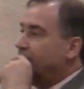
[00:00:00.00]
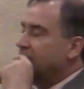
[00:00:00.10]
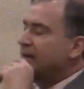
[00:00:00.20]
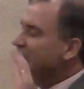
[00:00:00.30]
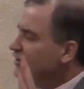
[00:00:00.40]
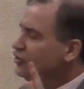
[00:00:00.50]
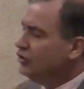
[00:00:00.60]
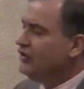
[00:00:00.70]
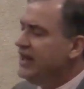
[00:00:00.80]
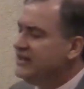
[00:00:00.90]
I'm not
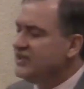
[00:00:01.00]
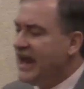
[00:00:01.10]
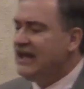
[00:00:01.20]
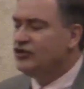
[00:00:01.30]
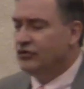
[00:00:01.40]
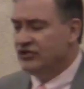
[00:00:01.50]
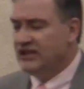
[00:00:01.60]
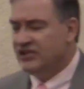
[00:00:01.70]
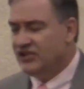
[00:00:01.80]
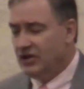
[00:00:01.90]
sure that it's angels
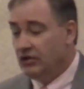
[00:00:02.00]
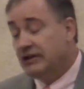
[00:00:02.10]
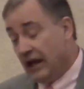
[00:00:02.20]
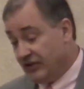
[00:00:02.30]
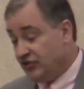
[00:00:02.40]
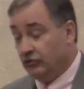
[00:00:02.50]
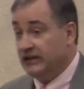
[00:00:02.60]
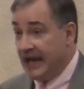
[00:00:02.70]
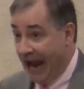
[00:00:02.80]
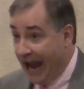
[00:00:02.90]
necessarily. Now, that's
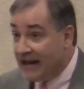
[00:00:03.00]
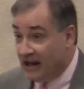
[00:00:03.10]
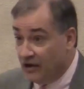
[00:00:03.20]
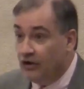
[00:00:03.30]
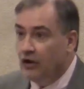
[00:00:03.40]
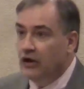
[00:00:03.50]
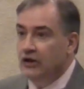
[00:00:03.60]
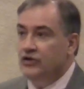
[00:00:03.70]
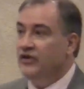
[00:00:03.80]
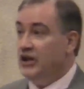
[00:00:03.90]
certainly added
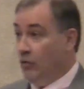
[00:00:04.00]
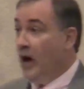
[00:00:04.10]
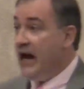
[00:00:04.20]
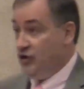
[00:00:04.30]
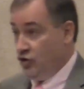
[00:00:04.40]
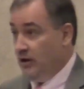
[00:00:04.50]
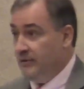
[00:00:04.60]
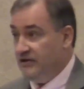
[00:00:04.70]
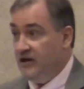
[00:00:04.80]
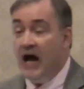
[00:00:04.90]
to the equation. I'm
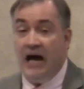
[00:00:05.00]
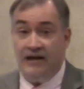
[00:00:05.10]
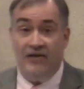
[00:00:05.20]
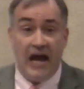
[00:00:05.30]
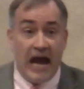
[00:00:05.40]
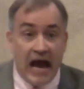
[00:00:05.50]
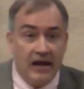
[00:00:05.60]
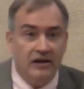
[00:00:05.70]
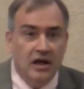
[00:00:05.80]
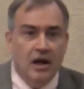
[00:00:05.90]
not denying
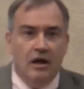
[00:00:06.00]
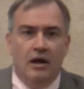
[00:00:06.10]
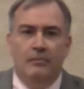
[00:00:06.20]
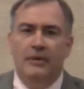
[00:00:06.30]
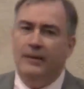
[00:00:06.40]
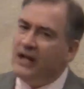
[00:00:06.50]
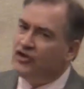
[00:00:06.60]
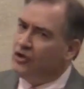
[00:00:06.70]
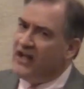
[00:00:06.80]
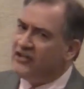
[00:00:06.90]
that. But I'm not
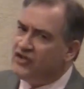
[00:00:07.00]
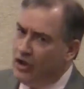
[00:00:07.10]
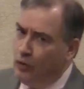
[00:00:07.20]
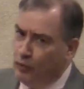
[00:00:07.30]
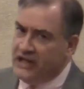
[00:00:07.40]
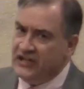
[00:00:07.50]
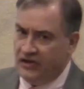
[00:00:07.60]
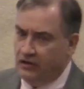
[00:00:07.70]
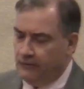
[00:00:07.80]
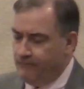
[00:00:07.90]
sure that's the
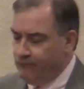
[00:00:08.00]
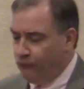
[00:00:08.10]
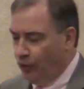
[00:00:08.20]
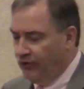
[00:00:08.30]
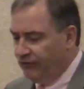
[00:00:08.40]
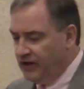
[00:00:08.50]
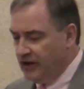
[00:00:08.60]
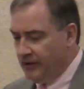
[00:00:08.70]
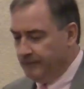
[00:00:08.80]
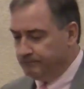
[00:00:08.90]
reason for the fear.